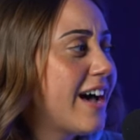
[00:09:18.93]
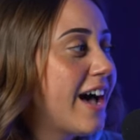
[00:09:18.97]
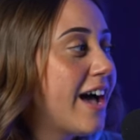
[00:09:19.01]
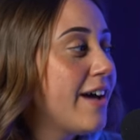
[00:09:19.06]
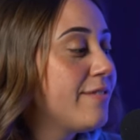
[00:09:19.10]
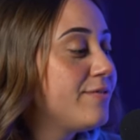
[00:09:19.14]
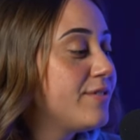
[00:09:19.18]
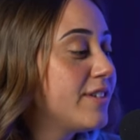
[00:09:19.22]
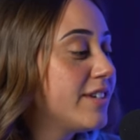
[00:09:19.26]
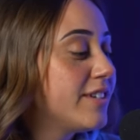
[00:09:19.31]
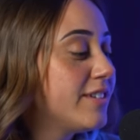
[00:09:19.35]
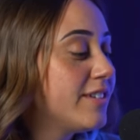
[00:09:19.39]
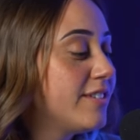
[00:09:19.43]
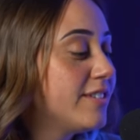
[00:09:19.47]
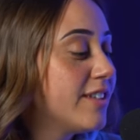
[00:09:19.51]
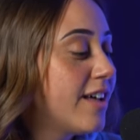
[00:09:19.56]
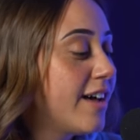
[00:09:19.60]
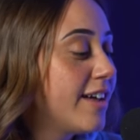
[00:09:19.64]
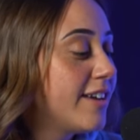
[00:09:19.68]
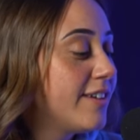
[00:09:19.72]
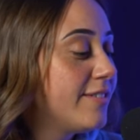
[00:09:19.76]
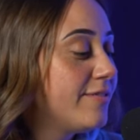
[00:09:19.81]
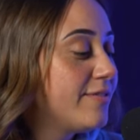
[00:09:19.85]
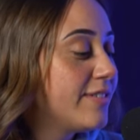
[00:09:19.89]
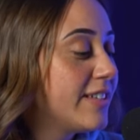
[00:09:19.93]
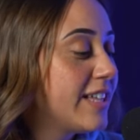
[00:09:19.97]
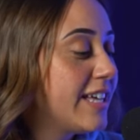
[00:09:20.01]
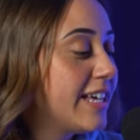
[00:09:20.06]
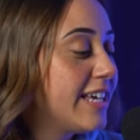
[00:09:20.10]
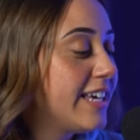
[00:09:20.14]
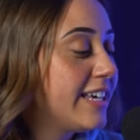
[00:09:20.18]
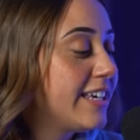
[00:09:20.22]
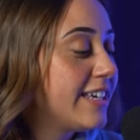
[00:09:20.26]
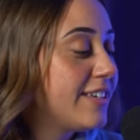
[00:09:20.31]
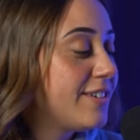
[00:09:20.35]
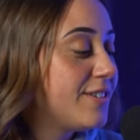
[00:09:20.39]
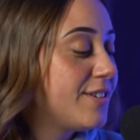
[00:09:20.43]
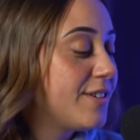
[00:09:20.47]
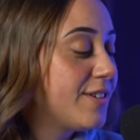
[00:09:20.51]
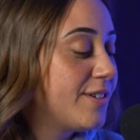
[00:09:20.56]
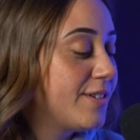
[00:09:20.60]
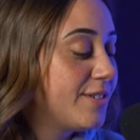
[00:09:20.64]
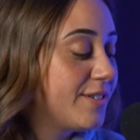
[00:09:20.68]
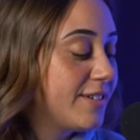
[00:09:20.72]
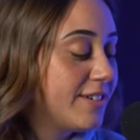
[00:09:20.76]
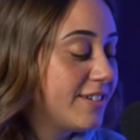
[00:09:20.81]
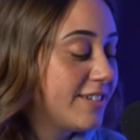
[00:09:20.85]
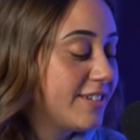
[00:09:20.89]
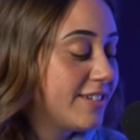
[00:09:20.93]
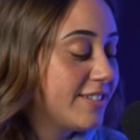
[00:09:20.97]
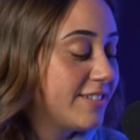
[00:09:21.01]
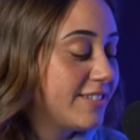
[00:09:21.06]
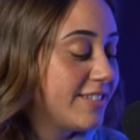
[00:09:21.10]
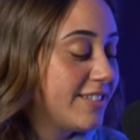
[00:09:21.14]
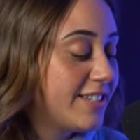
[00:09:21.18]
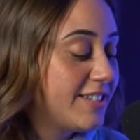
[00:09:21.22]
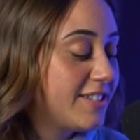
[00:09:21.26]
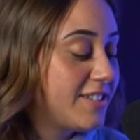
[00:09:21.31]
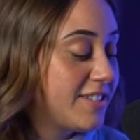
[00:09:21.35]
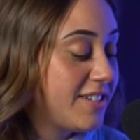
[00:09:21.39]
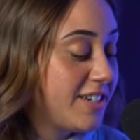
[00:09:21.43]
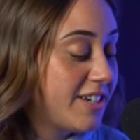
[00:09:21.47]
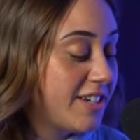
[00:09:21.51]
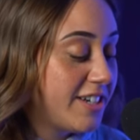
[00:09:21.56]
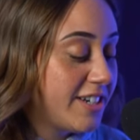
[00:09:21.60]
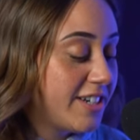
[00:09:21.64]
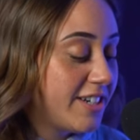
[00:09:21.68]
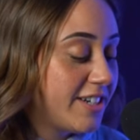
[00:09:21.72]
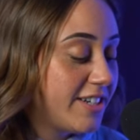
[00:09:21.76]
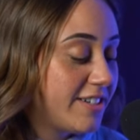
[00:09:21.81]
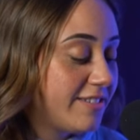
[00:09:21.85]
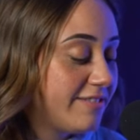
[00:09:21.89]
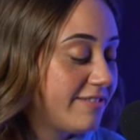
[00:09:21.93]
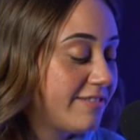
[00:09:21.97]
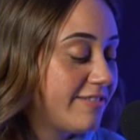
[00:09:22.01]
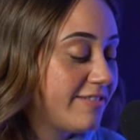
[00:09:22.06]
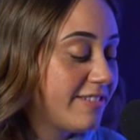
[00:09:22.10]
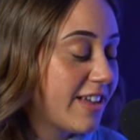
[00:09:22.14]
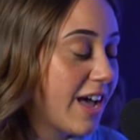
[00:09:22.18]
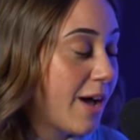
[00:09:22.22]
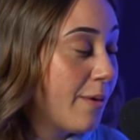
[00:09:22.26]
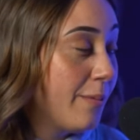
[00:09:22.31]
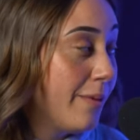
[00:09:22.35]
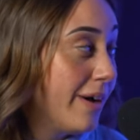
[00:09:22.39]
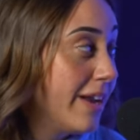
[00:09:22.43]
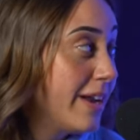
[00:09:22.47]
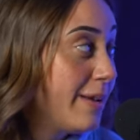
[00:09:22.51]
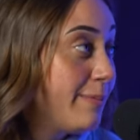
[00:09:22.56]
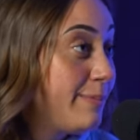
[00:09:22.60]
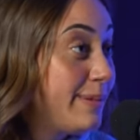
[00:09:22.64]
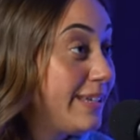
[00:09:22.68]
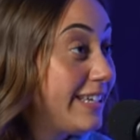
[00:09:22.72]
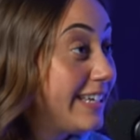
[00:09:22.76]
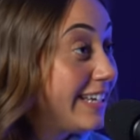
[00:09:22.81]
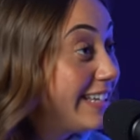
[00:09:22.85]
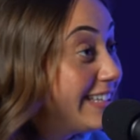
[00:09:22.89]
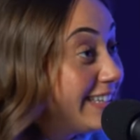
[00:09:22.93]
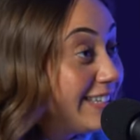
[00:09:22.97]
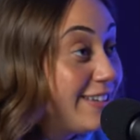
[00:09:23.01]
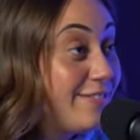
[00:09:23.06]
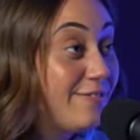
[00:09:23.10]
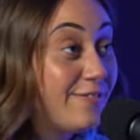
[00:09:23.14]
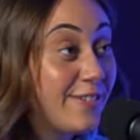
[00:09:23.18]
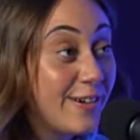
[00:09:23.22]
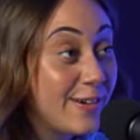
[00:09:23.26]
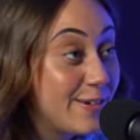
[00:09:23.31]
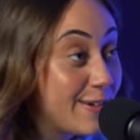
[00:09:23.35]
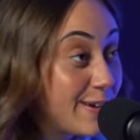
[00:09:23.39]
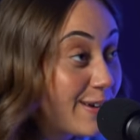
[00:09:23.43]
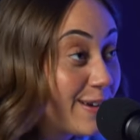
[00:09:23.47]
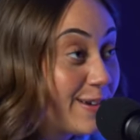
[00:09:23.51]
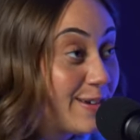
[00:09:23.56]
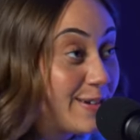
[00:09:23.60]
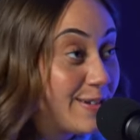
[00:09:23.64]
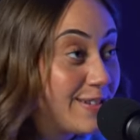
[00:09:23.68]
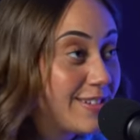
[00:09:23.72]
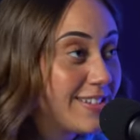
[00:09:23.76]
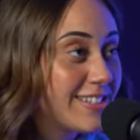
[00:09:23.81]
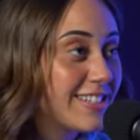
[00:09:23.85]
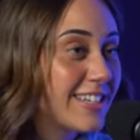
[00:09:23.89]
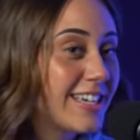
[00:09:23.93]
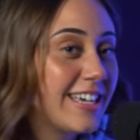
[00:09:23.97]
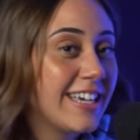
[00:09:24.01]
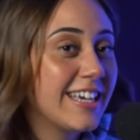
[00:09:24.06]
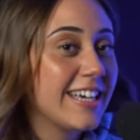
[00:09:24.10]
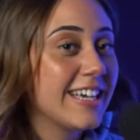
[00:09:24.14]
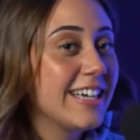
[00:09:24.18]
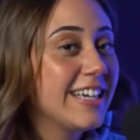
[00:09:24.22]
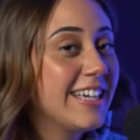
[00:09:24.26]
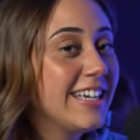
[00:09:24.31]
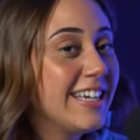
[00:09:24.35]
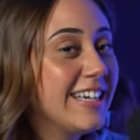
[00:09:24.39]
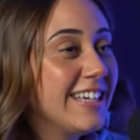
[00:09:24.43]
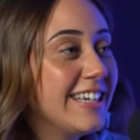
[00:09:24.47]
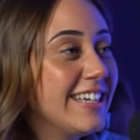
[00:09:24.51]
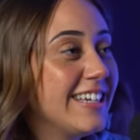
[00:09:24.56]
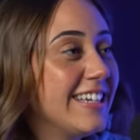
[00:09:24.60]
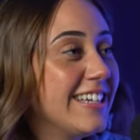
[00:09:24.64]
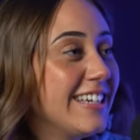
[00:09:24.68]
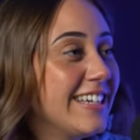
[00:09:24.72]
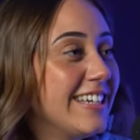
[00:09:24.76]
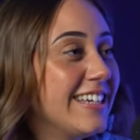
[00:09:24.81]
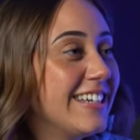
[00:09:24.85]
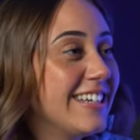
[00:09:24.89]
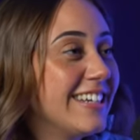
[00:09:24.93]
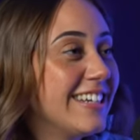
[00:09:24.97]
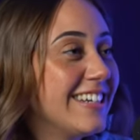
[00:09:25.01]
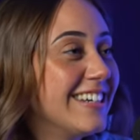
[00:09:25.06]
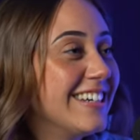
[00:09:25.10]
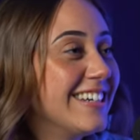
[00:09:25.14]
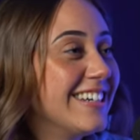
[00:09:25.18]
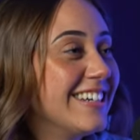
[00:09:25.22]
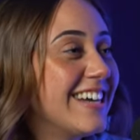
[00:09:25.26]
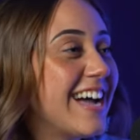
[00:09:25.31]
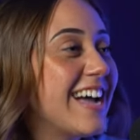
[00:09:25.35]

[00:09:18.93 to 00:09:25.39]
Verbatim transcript: I've done a lot of like you know this year. I want to be in the photos. Like that's cap though.